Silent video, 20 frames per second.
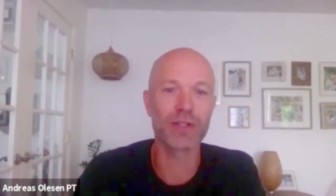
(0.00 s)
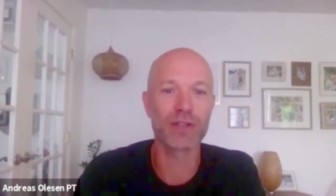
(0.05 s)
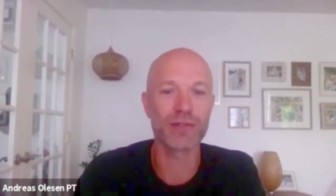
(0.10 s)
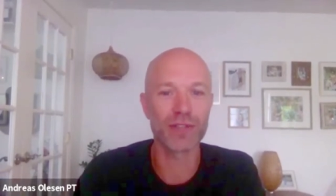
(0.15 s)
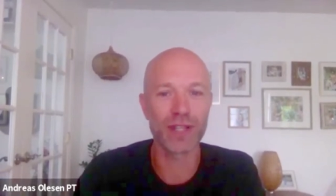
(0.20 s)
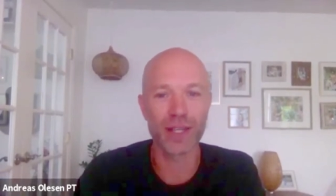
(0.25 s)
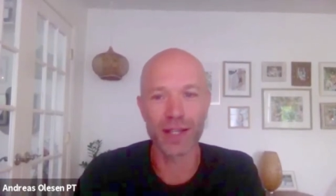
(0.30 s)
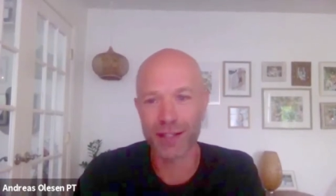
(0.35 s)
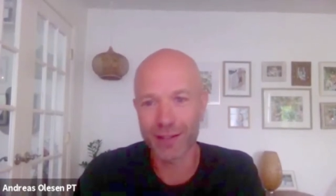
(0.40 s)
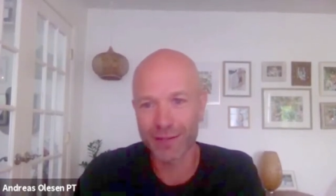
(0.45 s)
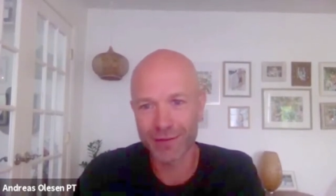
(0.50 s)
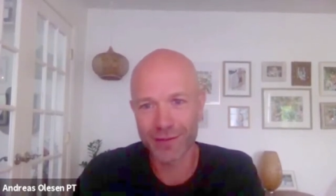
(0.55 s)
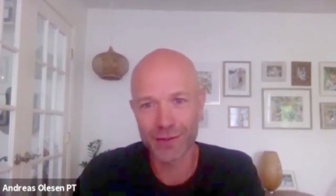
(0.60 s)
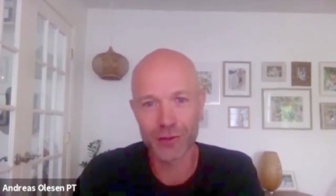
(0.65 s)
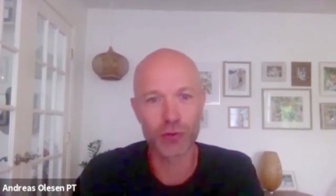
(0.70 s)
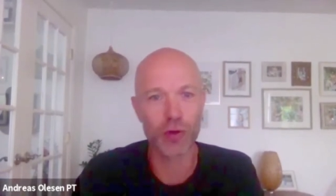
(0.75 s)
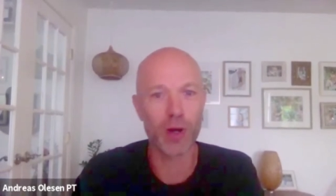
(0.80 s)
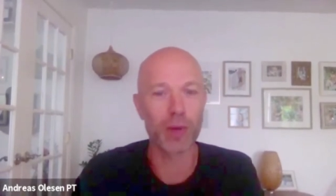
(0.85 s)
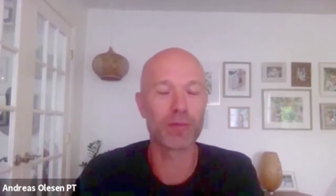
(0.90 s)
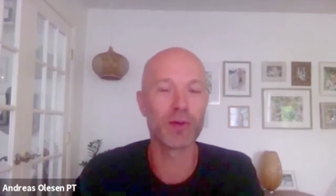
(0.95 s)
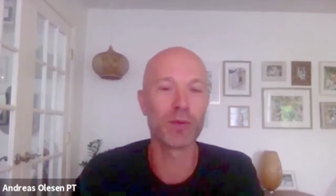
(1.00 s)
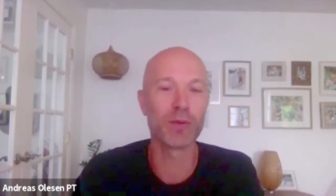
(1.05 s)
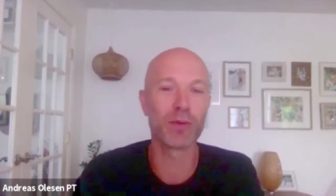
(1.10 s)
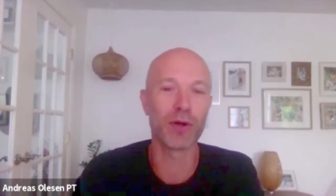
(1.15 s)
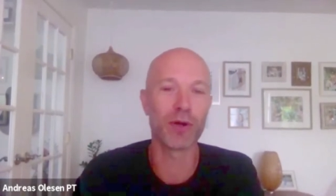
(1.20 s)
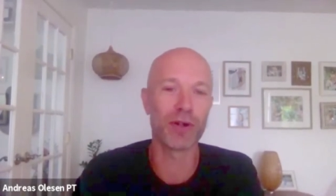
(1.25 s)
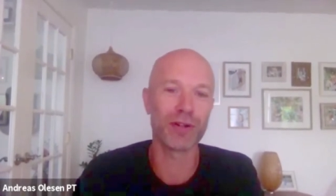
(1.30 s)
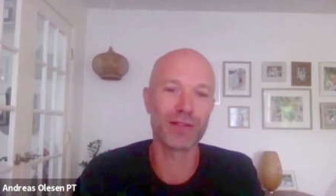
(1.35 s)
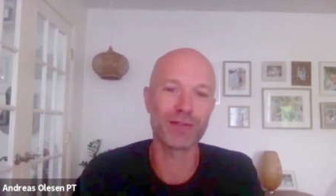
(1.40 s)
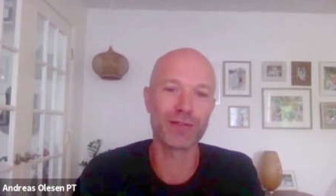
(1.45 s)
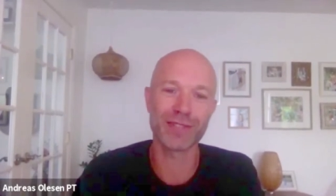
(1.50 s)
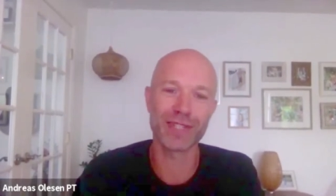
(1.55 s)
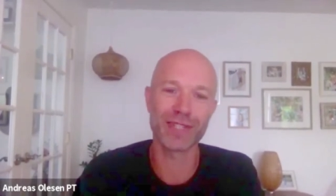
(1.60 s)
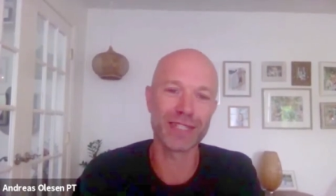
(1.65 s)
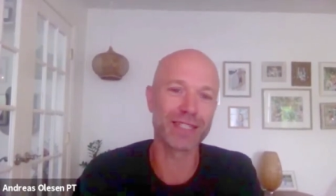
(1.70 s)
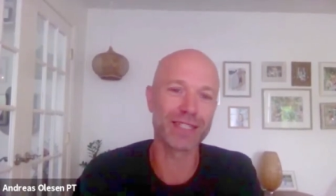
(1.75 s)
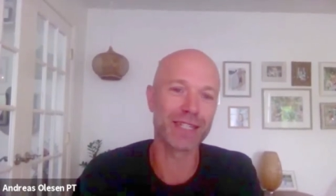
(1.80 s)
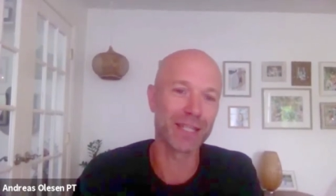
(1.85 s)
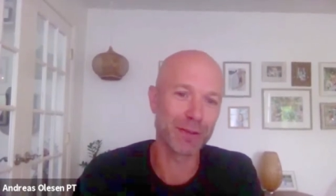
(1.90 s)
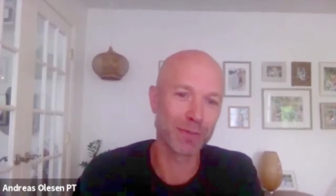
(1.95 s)
If they drop the ball,
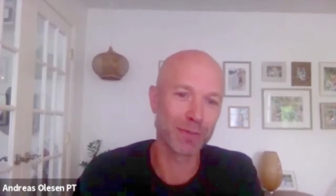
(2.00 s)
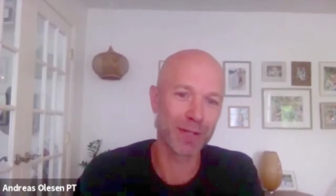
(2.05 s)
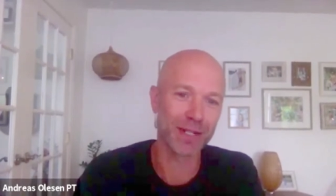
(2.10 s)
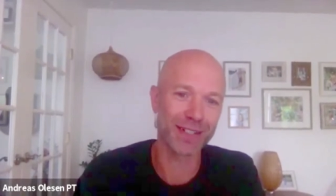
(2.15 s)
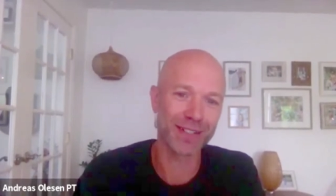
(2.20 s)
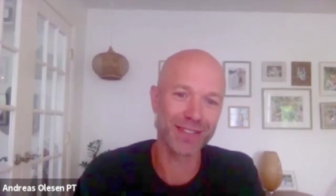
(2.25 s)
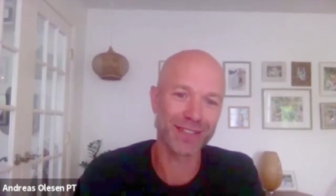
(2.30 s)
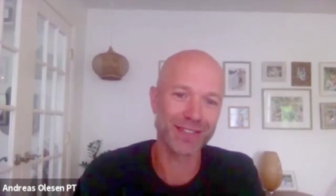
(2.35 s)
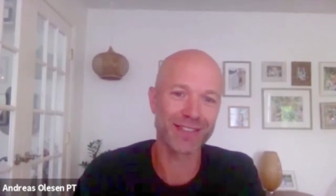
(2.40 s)
it's a little bit